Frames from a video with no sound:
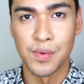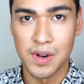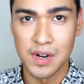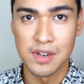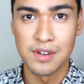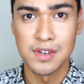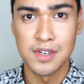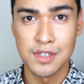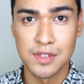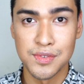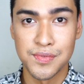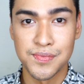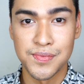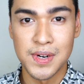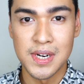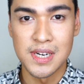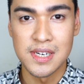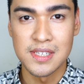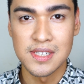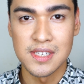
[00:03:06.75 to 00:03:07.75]
what I'm gonna do
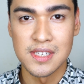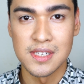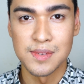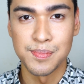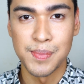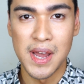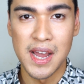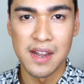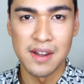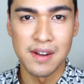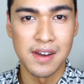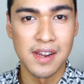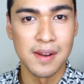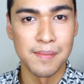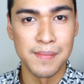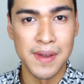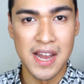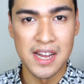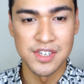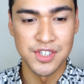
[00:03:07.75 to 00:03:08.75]
first is pack on a
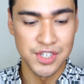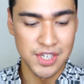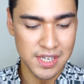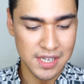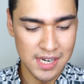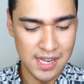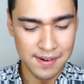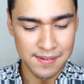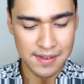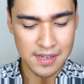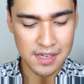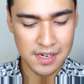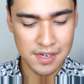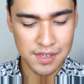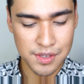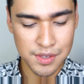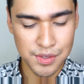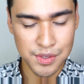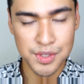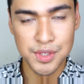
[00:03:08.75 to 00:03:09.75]
matte shade, and I'm gonna
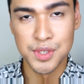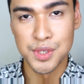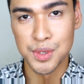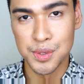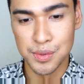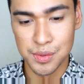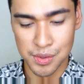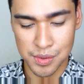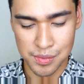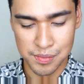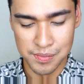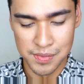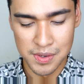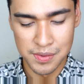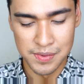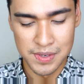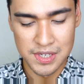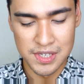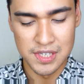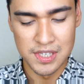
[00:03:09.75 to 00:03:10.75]
use Tulum,
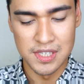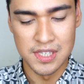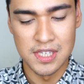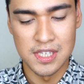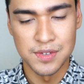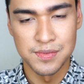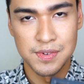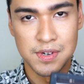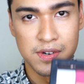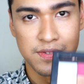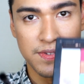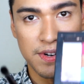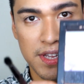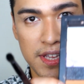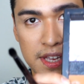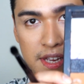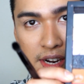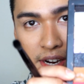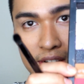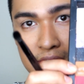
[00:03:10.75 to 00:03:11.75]
which is this one over
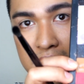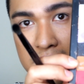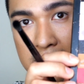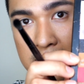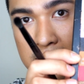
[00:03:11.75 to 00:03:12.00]
here.